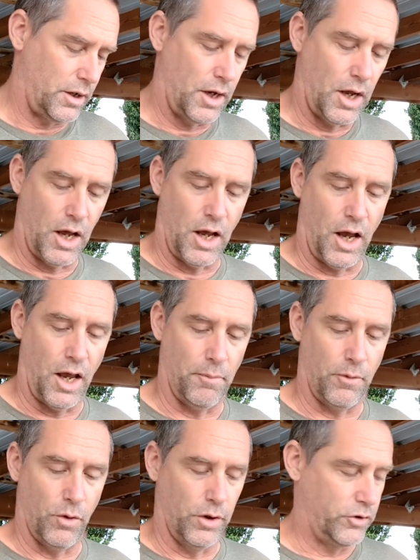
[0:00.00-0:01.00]

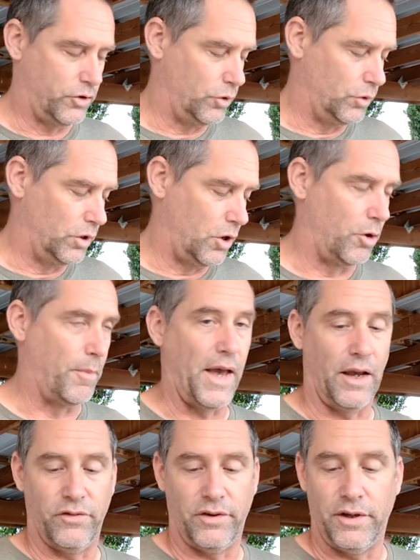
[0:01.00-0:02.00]
I'm going to load a
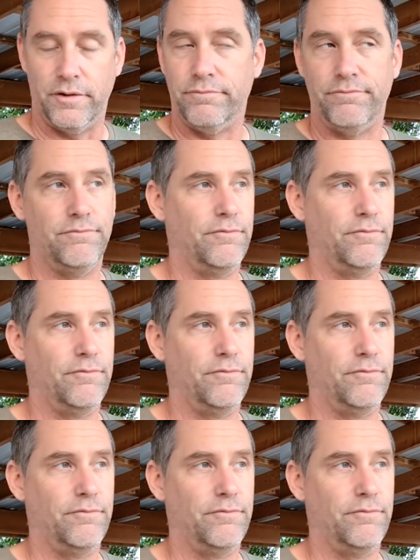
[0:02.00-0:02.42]
magazine,